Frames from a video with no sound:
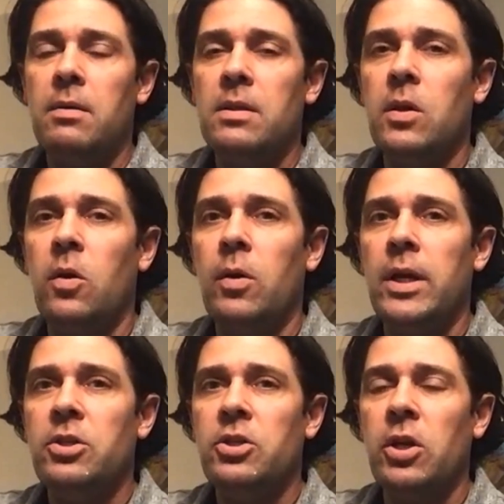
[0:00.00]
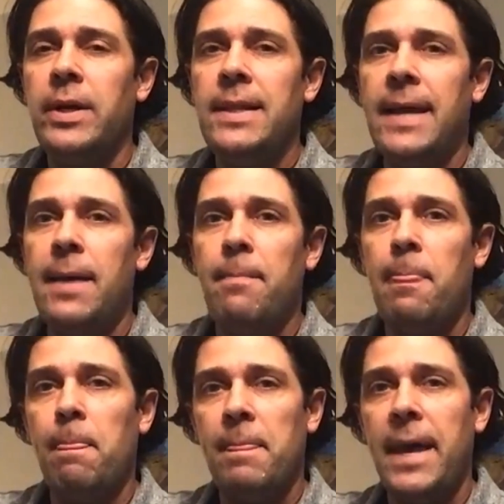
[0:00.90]
So ensuring that
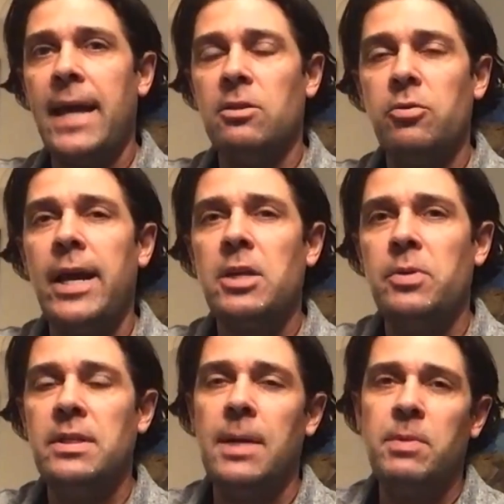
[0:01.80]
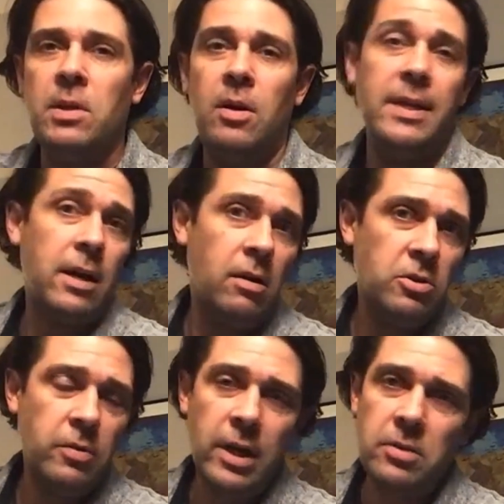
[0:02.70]
that trash receptacle and that all
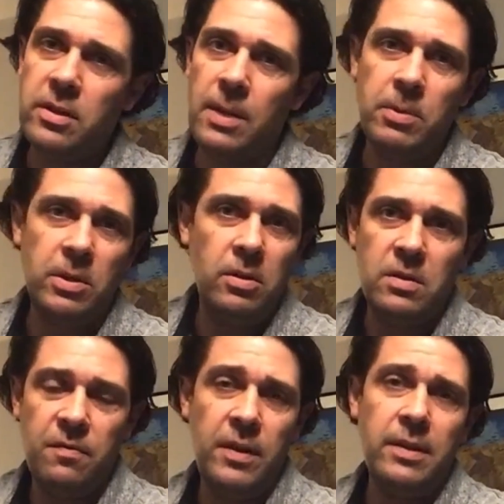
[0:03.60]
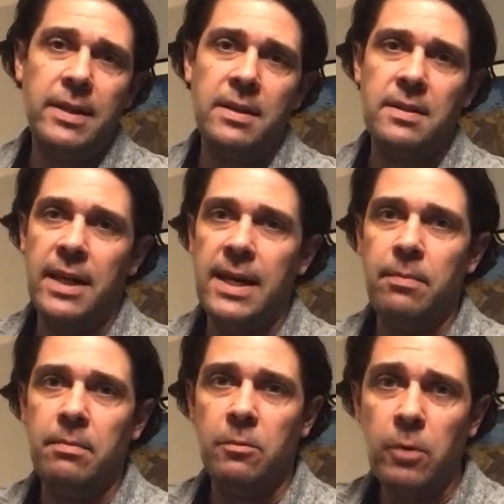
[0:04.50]
trash receptacles fill at the
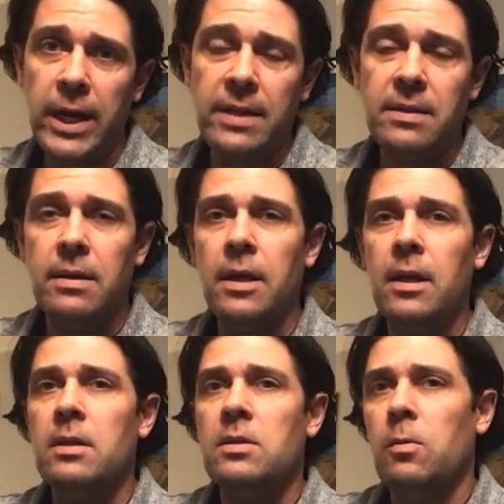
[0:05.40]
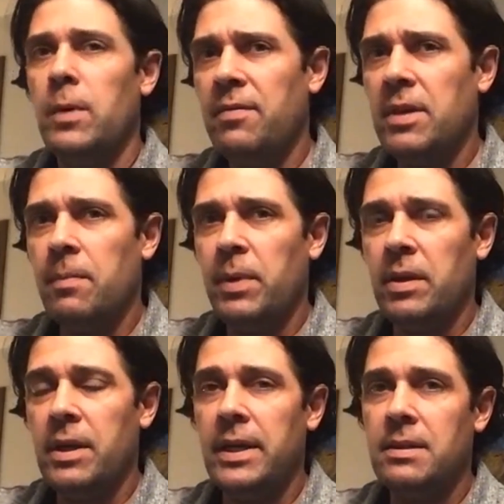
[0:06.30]
same rate. So we have the
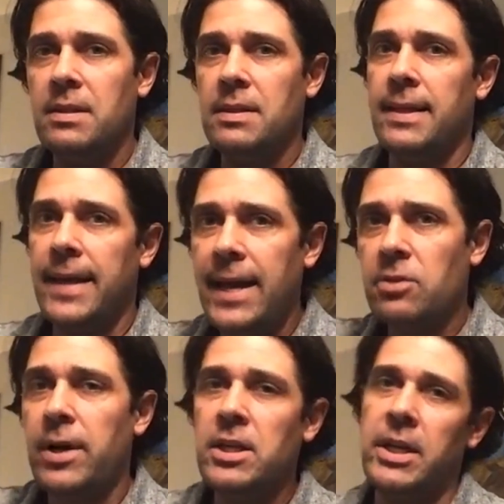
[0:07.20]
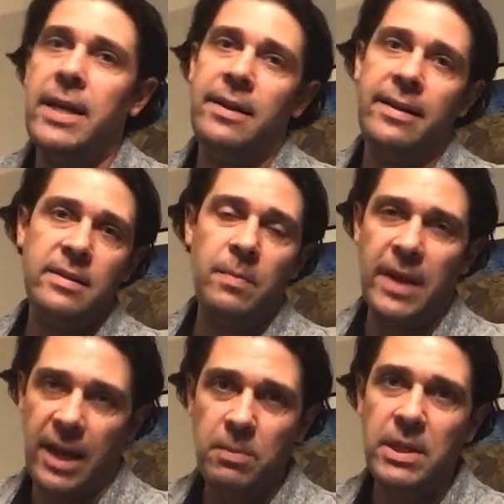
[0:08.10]
ability to say that trash can needs to
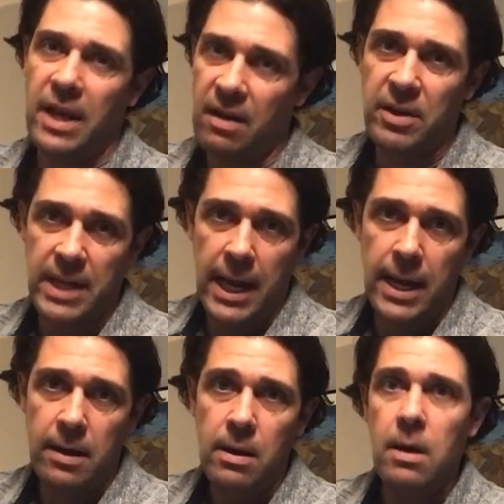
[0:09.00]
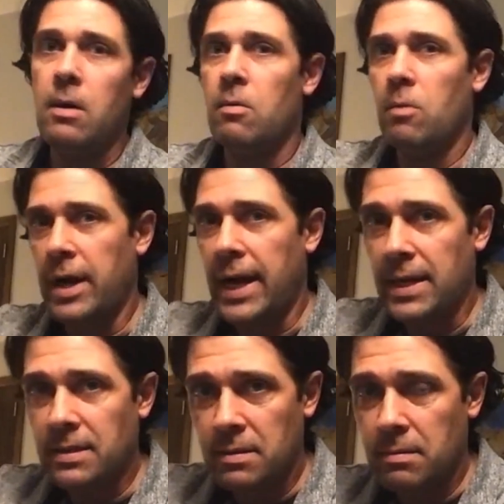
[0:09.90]
be emptied every day,
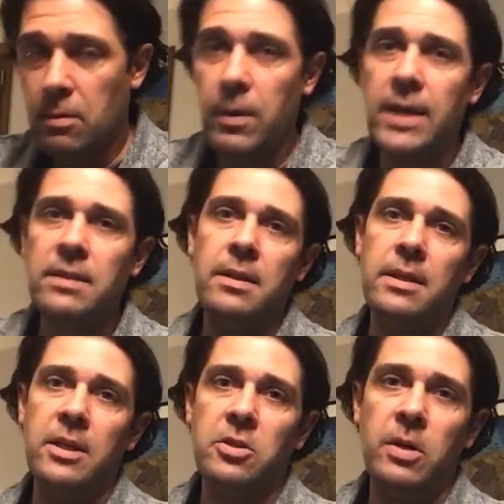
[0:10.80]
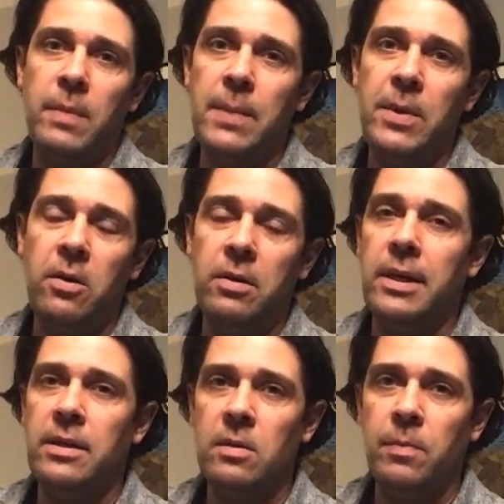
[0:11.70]
whereas the rest in the district maybe only
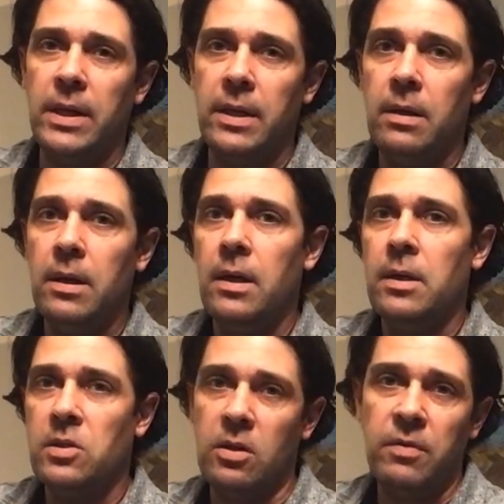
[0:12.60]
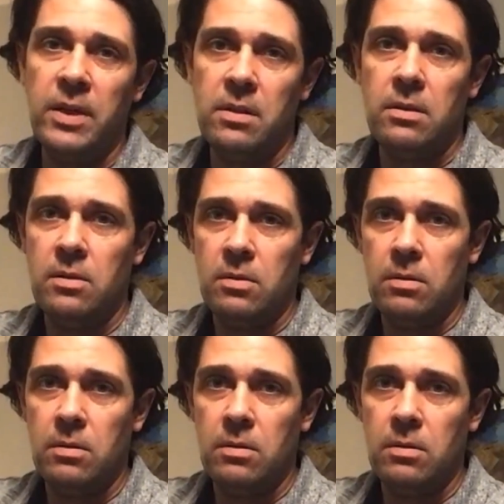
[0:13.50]
need to be serviced